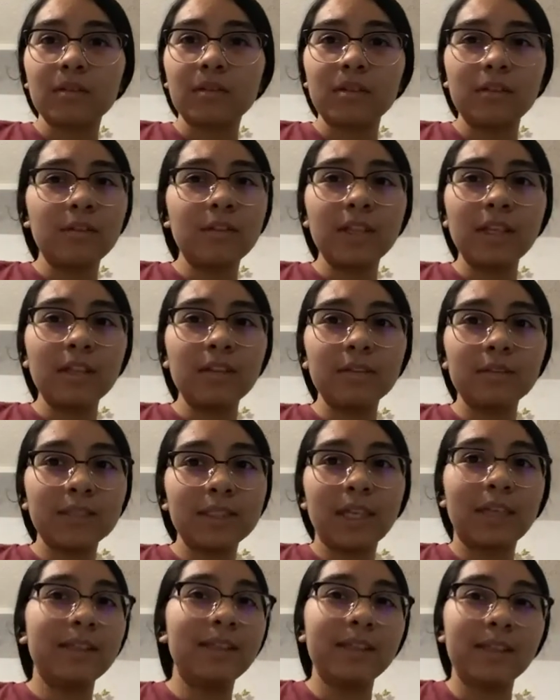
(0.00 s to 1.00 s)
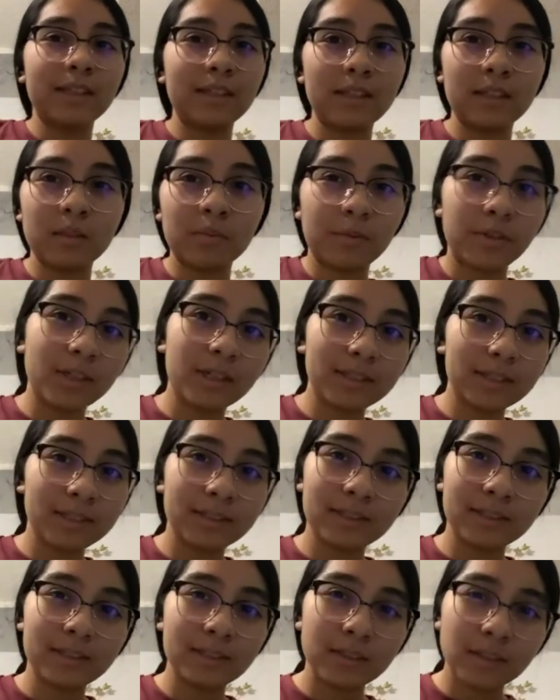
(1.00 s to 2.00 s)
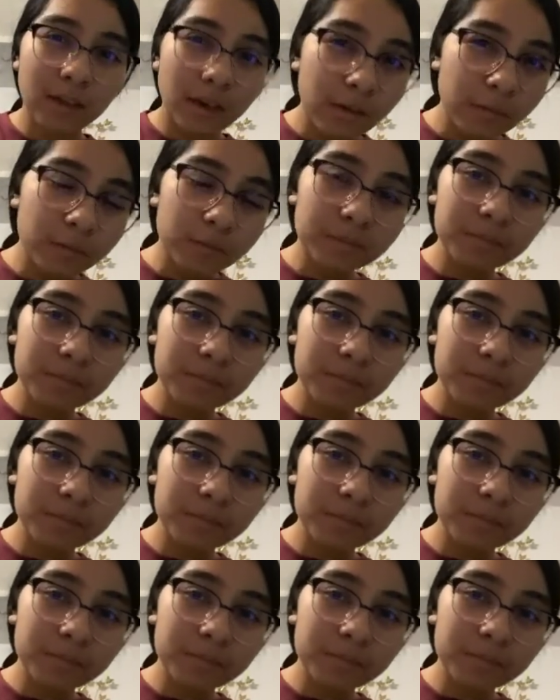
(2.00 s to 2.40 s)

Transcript: you didn't lose anything in the process, you know?